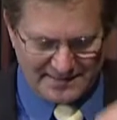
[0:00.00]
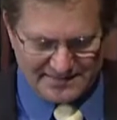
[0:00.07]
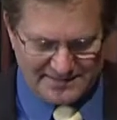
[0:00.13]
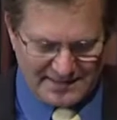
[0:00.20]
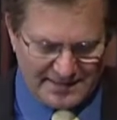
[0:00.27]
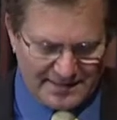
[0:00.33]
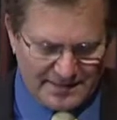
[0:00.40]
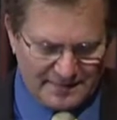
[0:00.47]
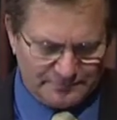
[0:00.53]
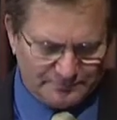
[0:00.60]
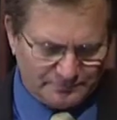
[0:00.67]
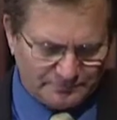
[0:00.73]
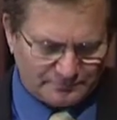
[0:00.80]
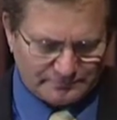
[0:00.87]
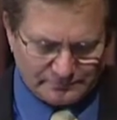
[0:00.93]
he said, uh,
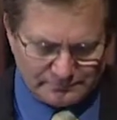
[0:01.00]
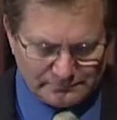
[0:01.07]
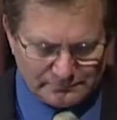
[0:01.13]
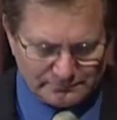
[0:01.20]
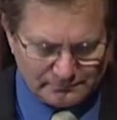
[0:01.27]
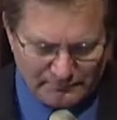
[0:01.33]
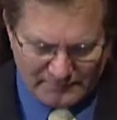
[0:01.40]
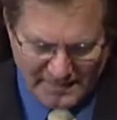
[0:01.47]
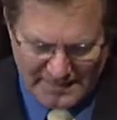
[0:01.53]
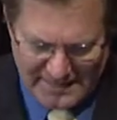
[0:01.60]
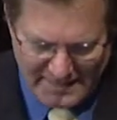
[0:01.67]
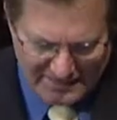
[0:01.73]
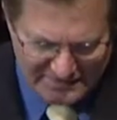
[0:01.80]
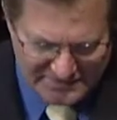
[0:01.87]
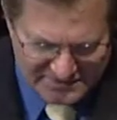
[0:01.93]
Who was that?
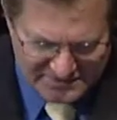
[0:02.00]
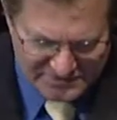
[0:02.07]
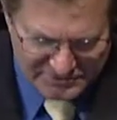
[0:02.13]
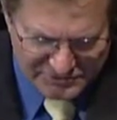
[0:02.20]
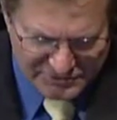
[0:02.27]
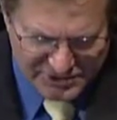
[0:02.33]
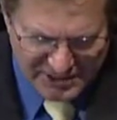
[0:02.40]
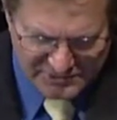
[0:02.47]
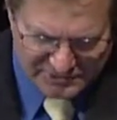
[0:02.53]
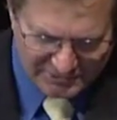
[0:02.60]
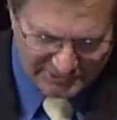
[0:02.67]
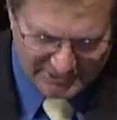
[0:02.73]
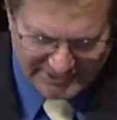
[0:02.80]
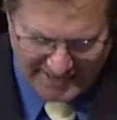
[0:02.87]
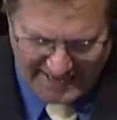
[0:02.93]
And this is Judge
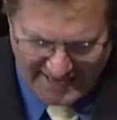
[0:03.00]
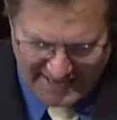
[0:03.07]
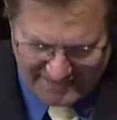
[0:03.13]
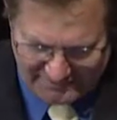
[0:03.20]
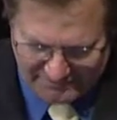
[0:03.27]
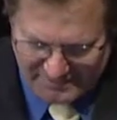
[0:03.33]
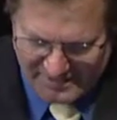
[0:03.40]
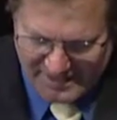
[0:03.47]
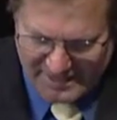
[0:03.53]
Learned Hand,